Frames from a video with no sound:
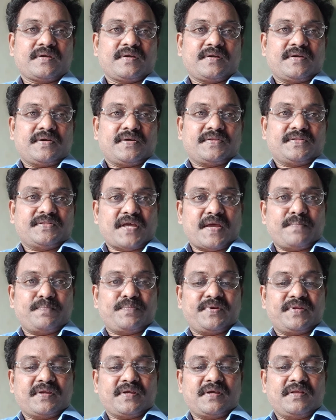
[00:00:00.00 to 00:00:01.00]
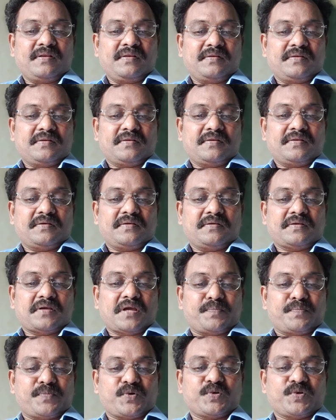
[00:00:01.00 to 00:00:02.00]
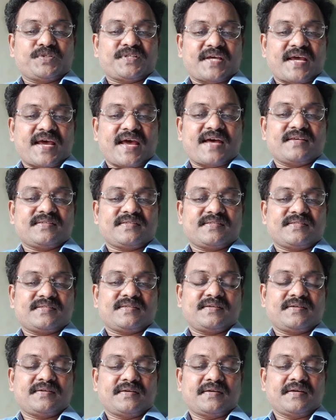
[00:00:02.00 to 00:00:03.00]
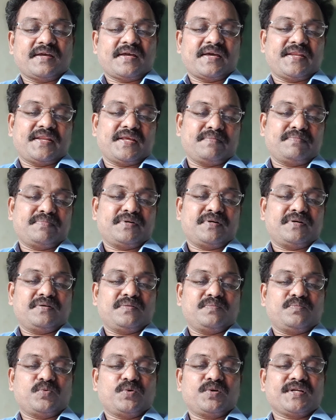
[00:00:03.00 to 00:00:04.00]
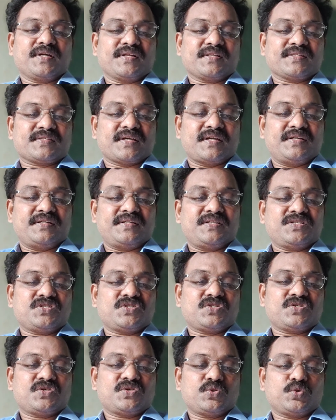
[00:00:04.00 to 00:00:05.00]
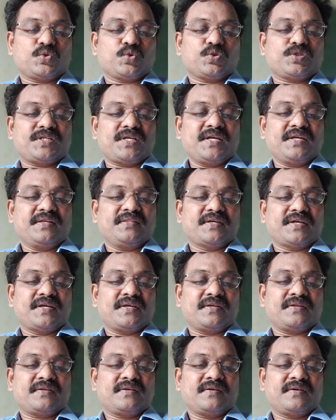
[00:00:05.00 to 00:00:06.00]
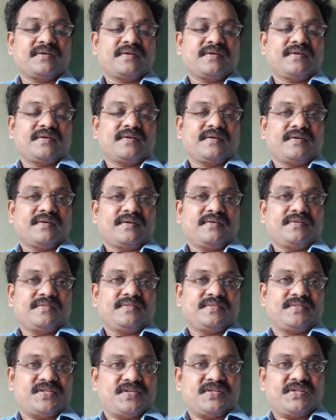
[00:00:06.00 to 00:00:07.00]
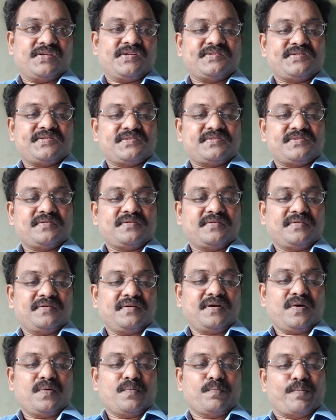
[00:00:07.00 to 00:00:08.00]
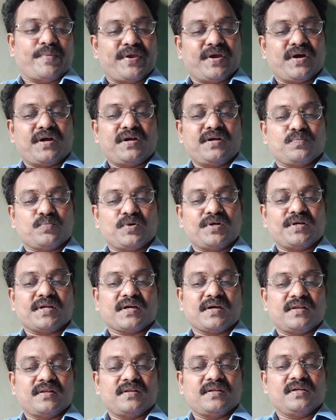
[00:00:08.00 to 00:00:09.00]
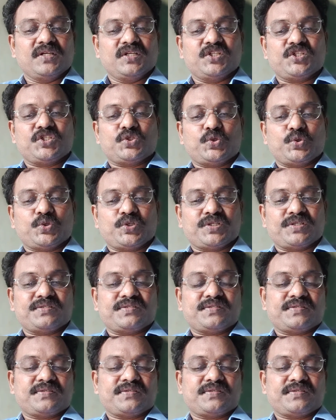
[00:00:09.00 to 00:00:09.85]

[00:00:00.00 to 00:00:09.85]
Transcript: The empirical approach has enabled political scientists to take their theories beyond political institutions.